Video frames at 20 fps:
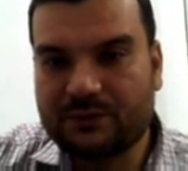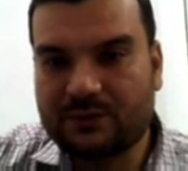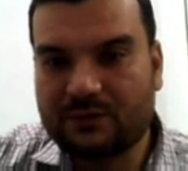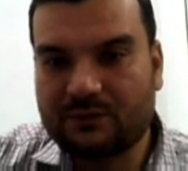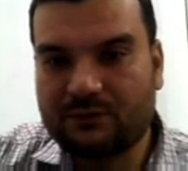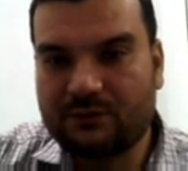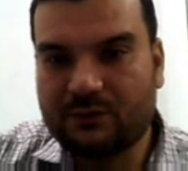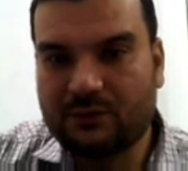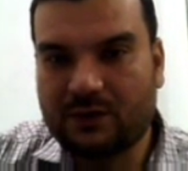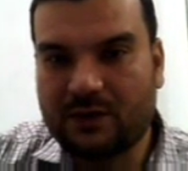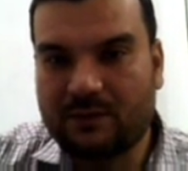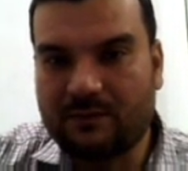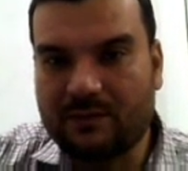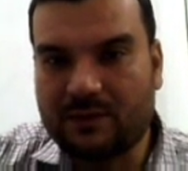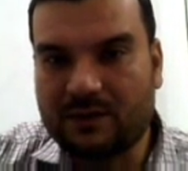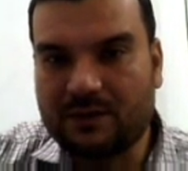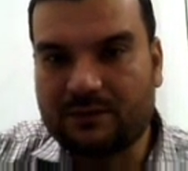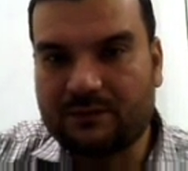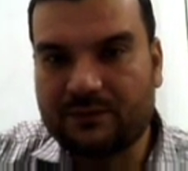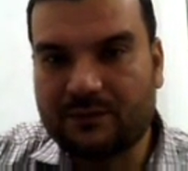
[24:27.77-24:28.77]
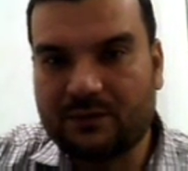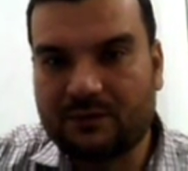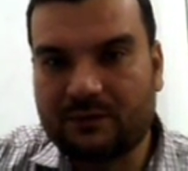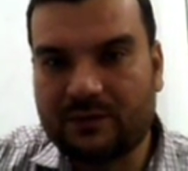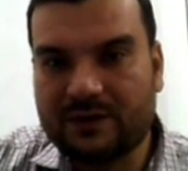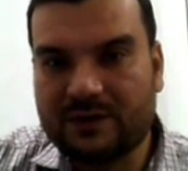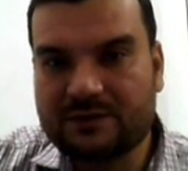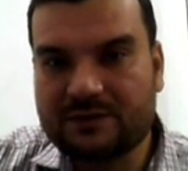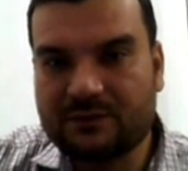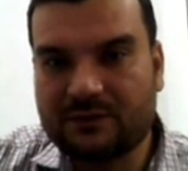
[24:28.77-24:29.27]
Floramma,
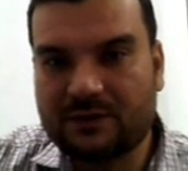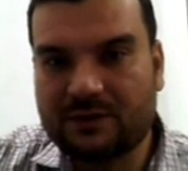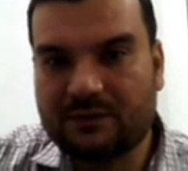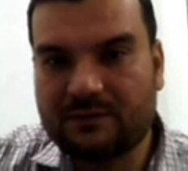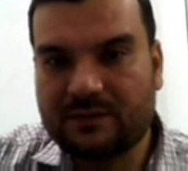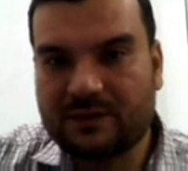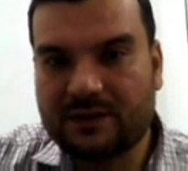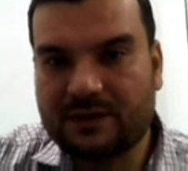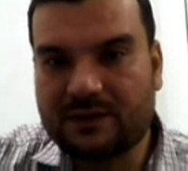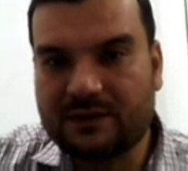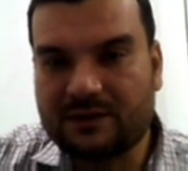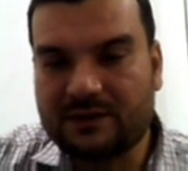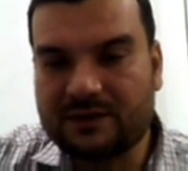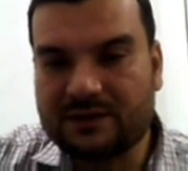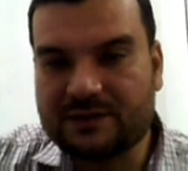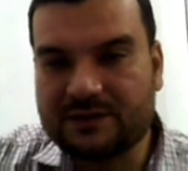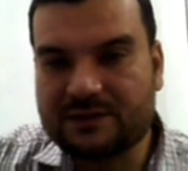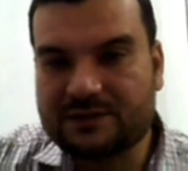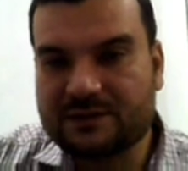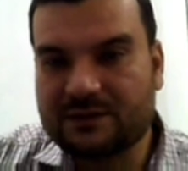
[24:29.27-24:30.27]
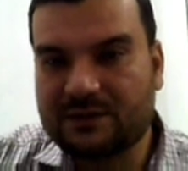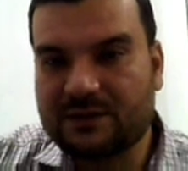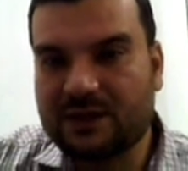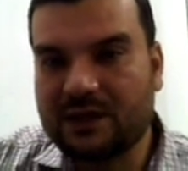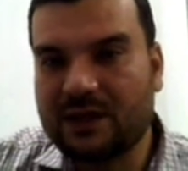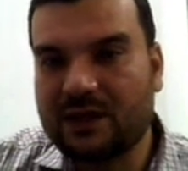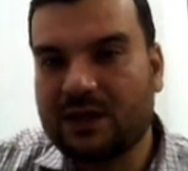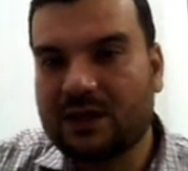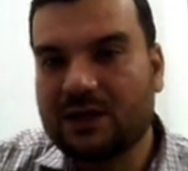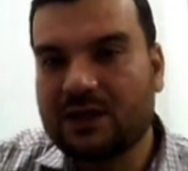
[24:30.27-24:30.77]
where is Floramma? Here it is.
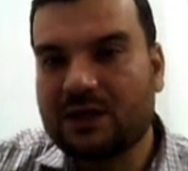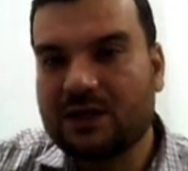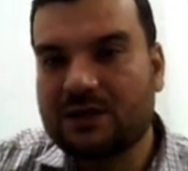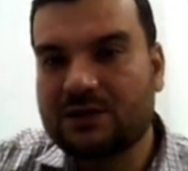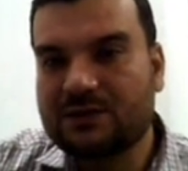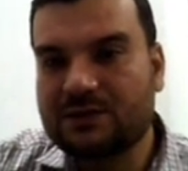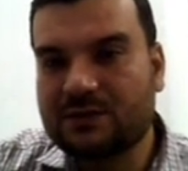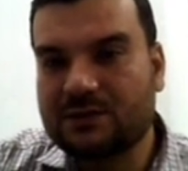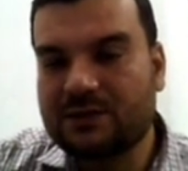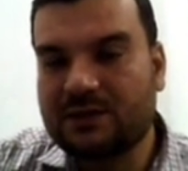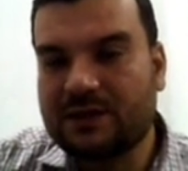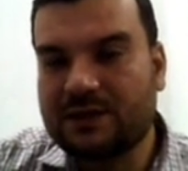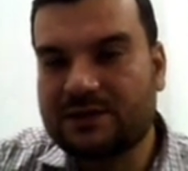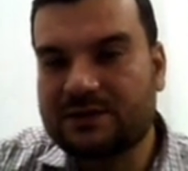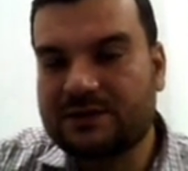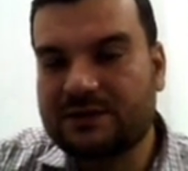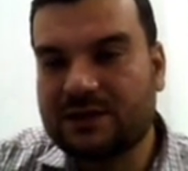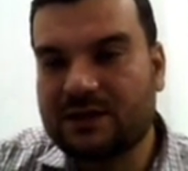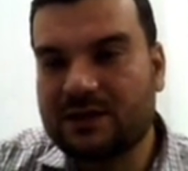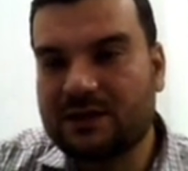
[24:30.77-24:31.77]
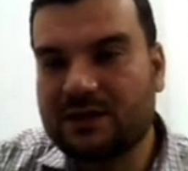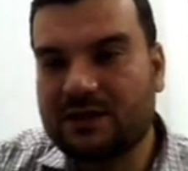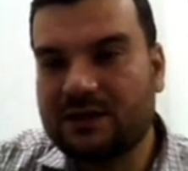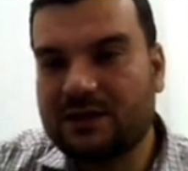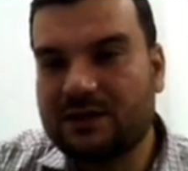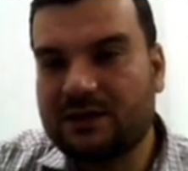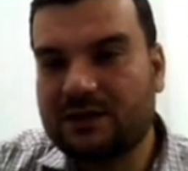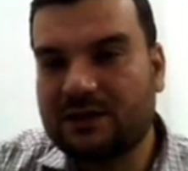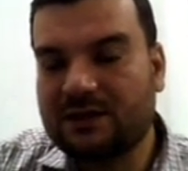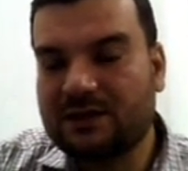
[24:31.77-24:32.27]
Okay, so he has
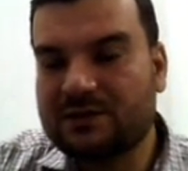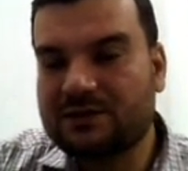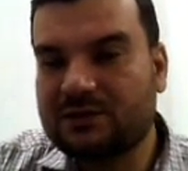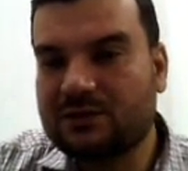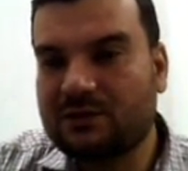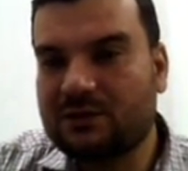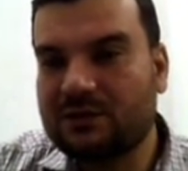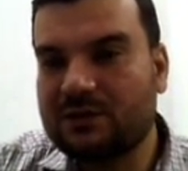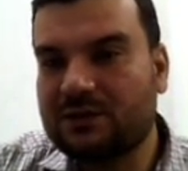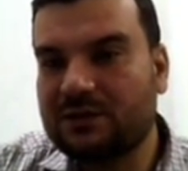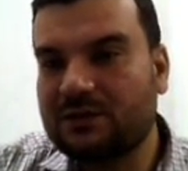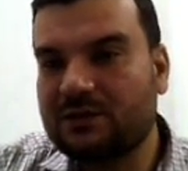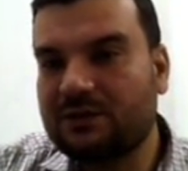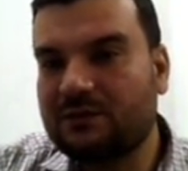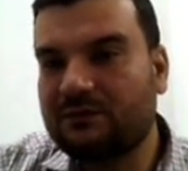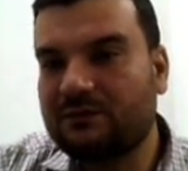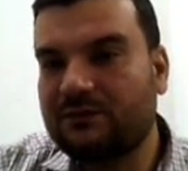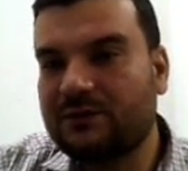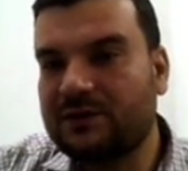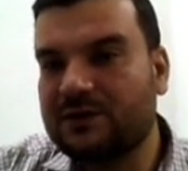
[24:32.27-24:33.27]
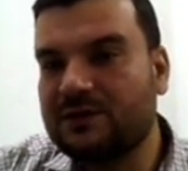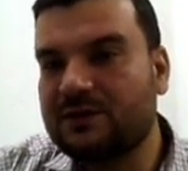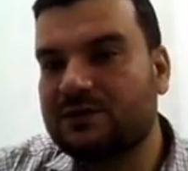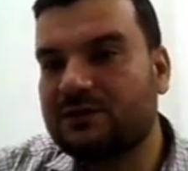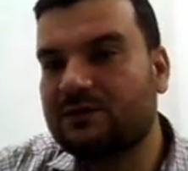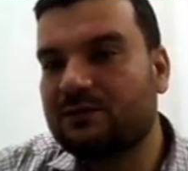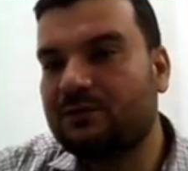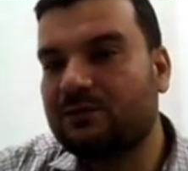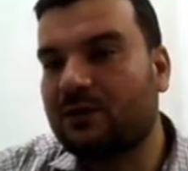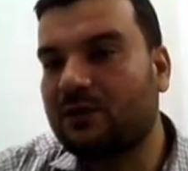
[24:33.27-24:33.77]
sold the
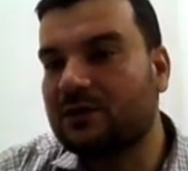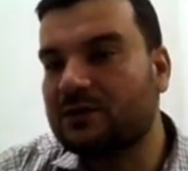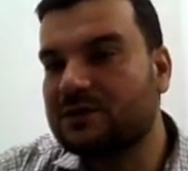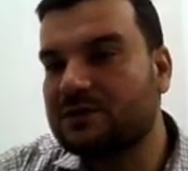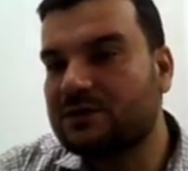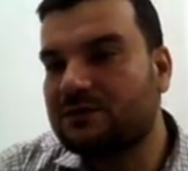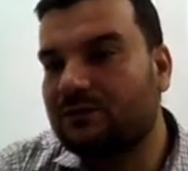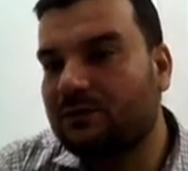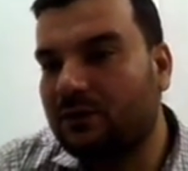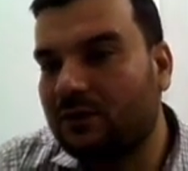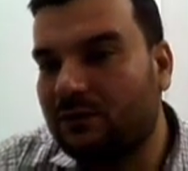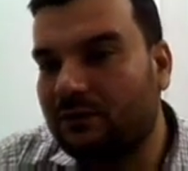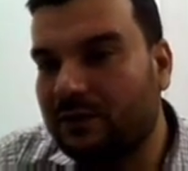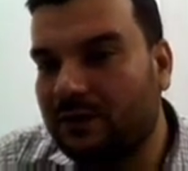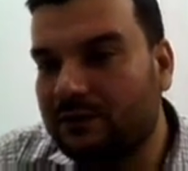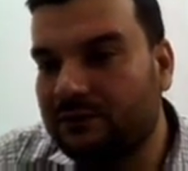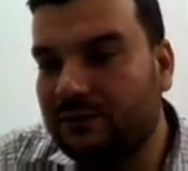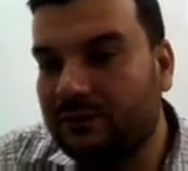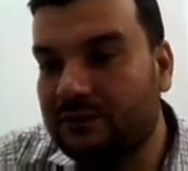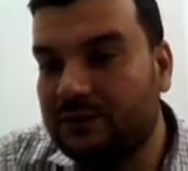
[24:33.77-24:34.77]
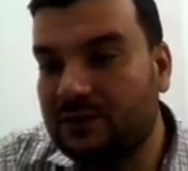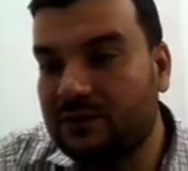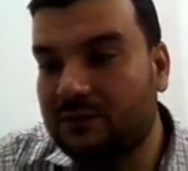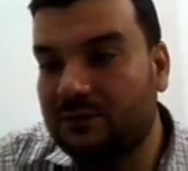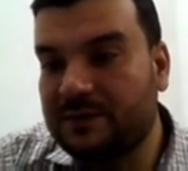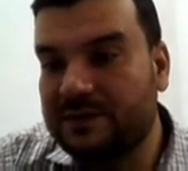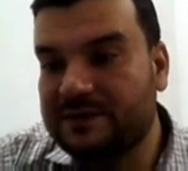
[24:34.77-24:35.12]
prawns for 150 rupees a